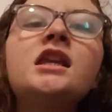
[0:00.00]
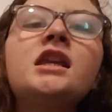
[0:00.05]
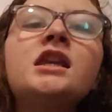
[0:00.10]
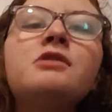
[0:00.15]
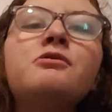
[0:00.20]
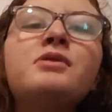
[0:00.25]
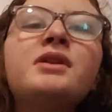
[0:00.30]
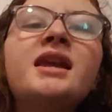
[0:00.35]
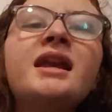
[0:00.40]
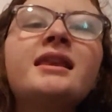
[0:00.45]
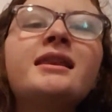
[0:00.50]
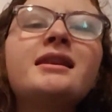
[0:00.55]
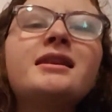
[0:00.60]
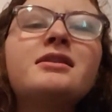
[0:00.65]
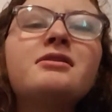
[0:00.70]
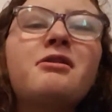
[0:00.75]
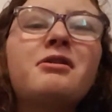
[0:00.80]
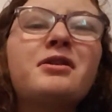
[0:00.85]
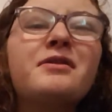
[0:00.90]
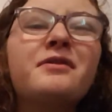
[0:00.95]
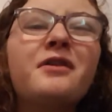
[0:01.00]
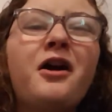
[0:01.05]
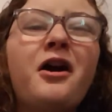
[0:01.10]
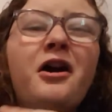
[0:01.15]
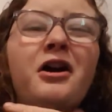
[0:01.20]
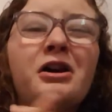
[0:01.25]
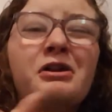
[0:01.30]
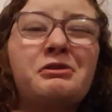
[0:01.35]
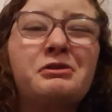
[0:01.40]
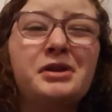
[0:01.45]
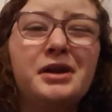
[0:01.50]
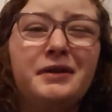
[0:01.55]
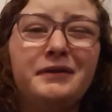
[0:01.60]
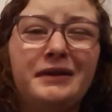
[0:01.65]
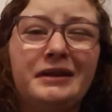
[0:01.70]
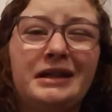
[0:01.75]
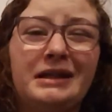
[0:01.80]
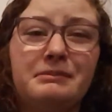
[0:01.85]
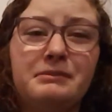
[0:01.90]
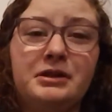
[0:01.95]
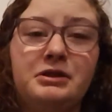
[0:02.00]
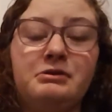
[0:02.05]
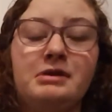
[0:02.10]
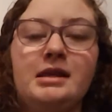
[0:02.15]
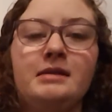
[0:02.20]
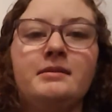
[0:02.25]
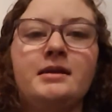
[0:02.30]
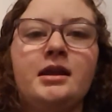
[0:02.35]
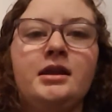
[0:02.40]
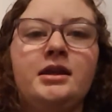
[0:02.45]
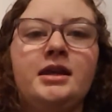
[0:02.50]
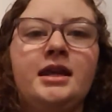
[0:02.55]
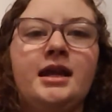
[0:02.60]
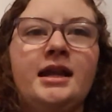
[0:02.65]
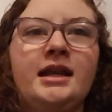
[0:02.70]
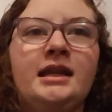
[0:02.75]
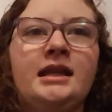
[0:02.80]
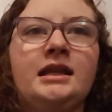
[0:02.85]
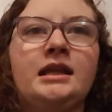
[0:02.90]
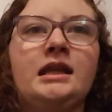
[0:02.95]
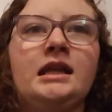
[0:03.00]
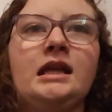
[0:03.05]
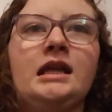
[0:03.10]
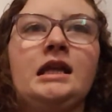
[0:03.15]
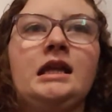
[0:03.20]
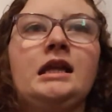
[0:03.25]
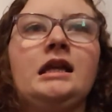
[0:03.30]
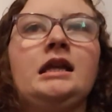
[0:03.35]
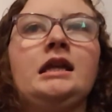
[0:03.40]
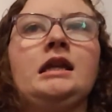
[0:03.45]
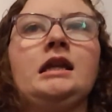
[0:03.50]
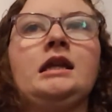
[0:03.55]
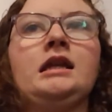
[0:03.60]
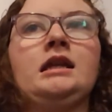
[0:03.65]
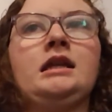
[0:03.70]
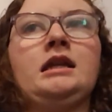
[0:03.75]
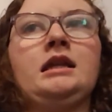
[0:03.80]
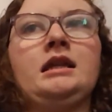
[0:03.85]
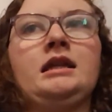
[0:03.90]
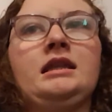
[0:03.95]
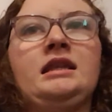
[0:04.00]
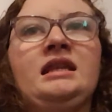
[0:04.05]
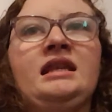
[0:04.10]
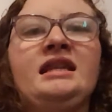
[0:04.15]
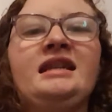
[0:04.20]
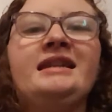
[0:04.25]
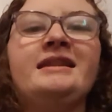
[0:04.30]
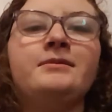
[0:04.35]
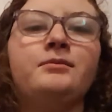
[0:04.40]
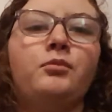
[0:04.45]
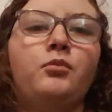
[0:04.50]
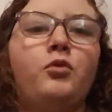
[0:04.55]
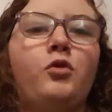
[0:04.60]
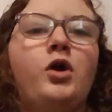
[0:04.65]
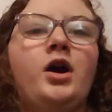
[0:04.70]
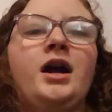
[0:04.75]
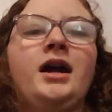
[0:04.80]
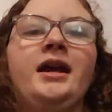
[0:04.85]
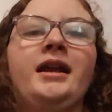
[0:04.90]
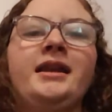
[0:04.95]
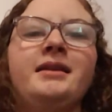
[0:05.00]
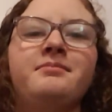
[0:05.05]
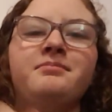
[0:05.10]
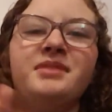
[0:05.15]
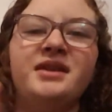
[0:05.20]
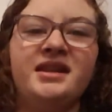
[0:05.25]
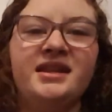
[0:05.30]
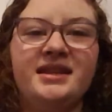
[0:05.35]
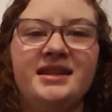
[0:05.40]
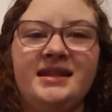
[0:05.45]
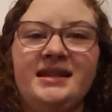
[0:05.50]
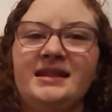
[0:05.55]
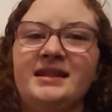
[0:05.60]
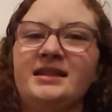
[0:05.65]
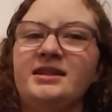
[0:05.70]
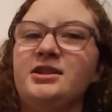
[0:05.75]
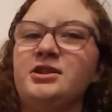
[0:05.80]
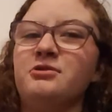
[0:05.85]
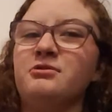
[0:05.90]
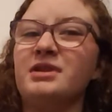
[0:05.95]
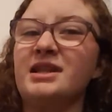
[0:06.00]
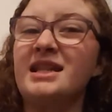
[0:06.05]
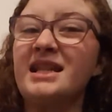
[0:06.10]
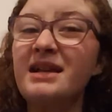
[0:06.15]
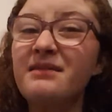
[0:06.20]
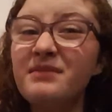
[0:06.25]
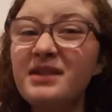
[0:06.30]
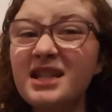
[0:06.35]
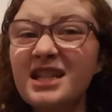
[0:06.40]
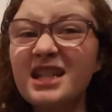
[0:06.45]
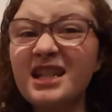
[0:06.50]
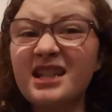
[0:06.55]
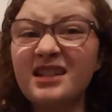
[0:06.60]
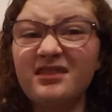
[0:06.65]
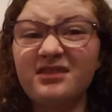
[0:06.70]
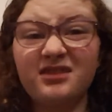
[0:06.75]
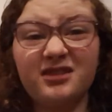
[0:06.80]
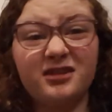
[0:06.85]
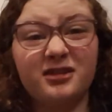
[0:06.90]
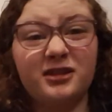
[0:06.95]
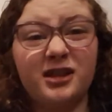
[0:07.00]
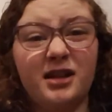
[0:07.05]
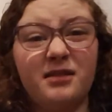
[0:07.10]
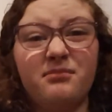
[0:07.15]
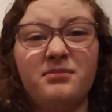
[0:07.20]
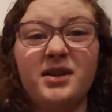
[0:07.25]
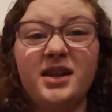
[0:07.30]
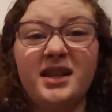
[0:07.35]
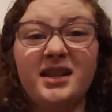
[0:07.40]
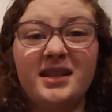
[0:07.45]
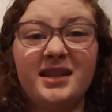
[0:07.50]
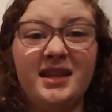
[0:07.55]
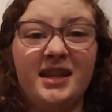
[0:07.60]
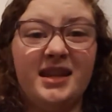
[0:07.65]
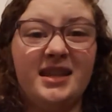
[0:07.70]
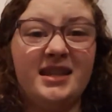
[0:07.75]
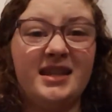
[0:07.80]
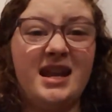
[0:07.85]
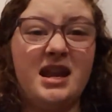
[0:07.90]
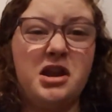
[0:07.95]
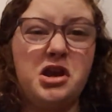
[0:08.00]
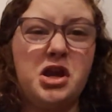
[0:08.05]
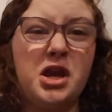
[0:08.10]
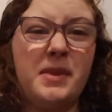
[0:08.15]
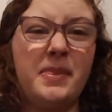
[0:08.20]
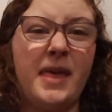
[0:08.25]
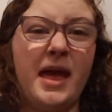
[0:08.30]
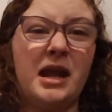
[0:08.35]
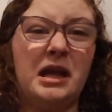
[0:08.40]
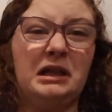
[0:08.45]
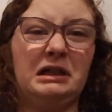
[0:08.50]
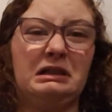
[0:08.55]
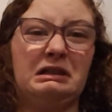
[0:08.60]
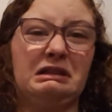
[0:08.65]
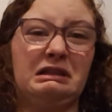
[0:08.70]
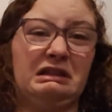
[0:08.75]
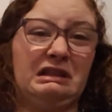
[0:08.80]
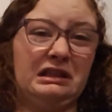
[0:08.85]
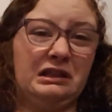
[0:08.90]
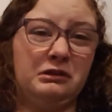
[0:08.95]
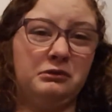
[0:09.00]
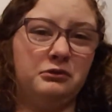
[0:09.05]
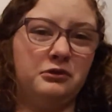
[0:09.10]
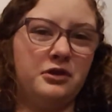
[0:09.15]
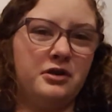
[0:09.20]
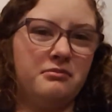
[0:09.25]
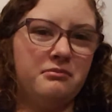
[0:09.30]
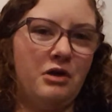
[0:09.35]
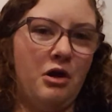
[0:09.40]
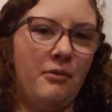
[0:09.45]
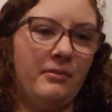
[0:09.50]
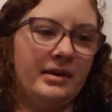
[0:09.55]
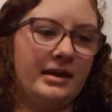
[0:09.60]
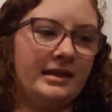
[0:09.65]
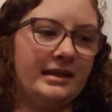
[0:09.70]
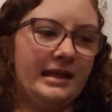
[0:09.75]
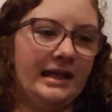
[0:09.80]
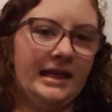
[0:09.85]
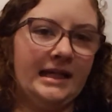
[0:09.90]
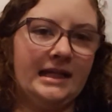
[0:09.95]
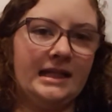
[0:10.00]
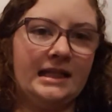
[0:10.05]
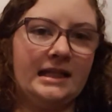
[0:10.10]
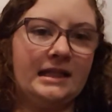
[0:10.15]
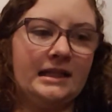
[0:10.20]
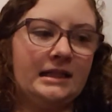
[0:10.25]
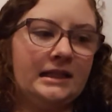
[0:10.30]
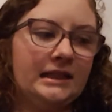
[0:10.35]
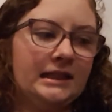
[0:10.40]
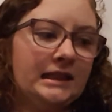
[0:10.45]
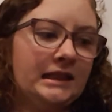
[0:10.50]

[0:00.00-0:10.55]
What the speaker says: you would get this sort of awkward feeling between them that you get in season 1, a bit in season 2, and some in season 4, and a bit in season 8. You get that awkward moment, like the